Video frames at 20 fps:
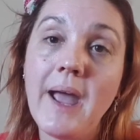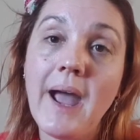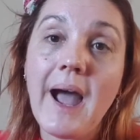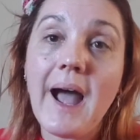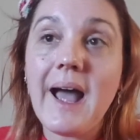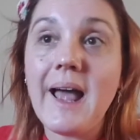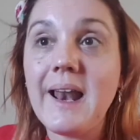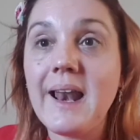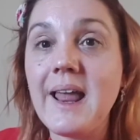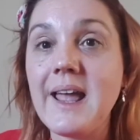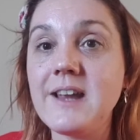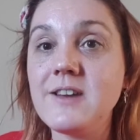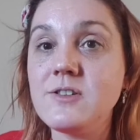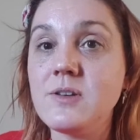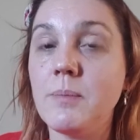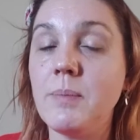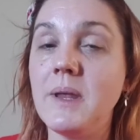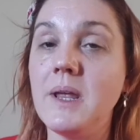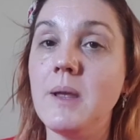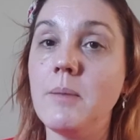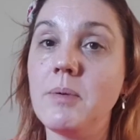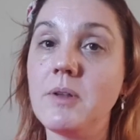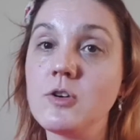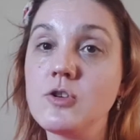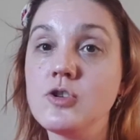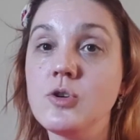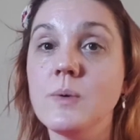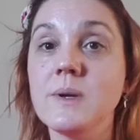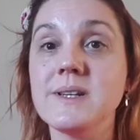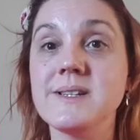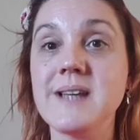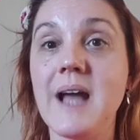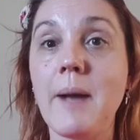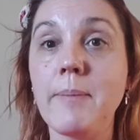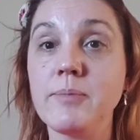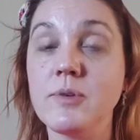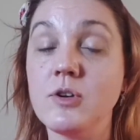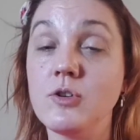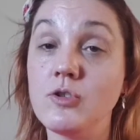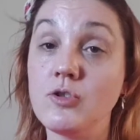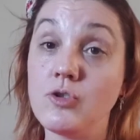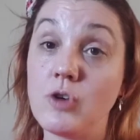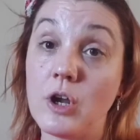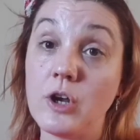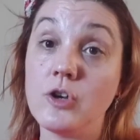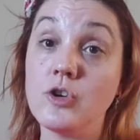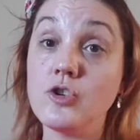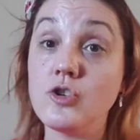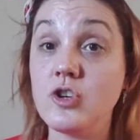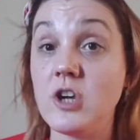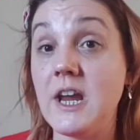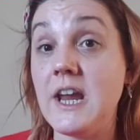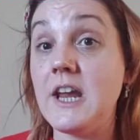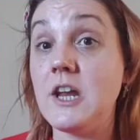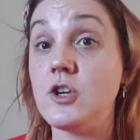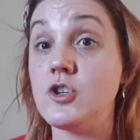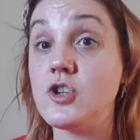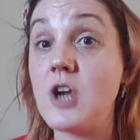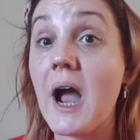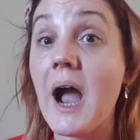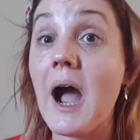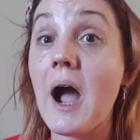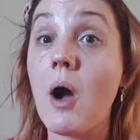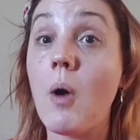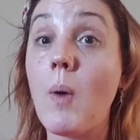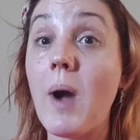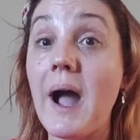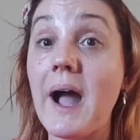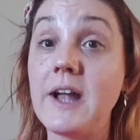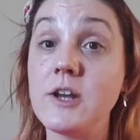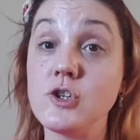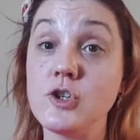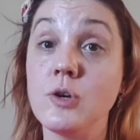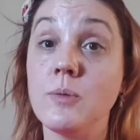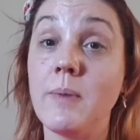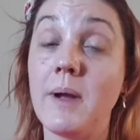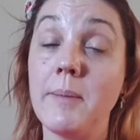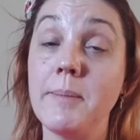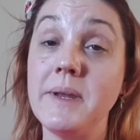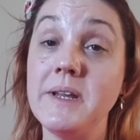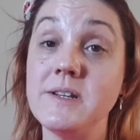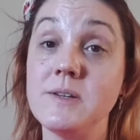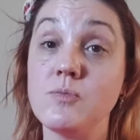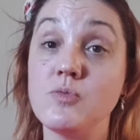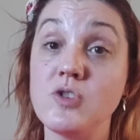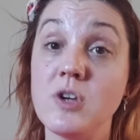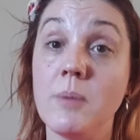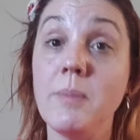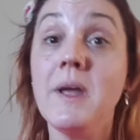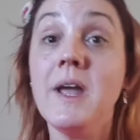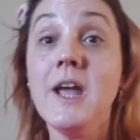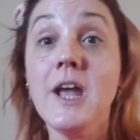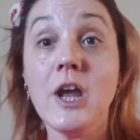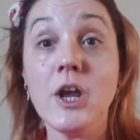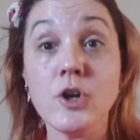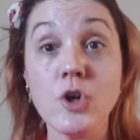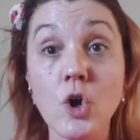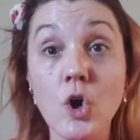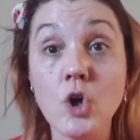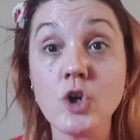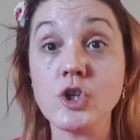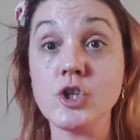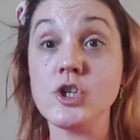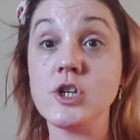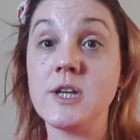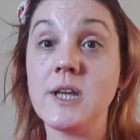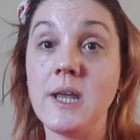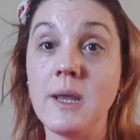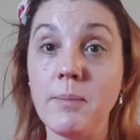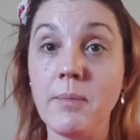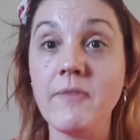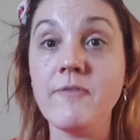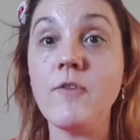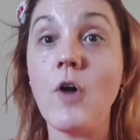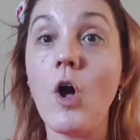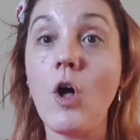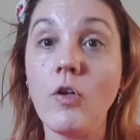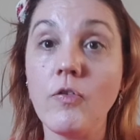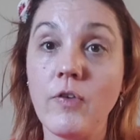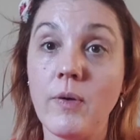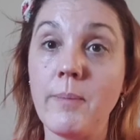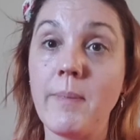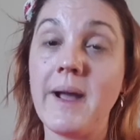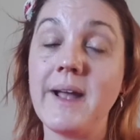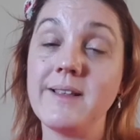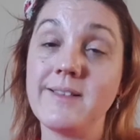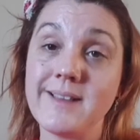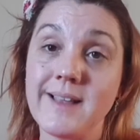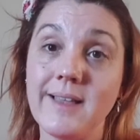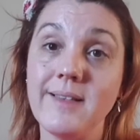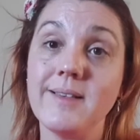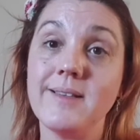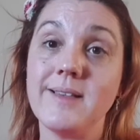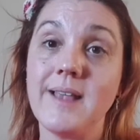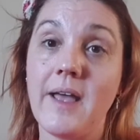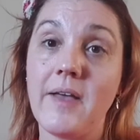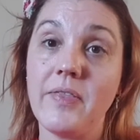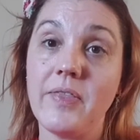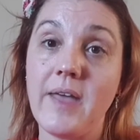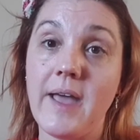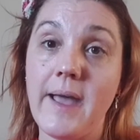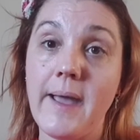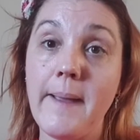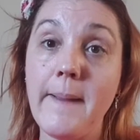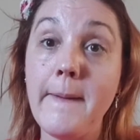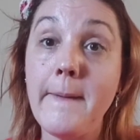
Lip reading: I like to be able to adapt and change how I do my mediumship in order to keep evolving my skill set there.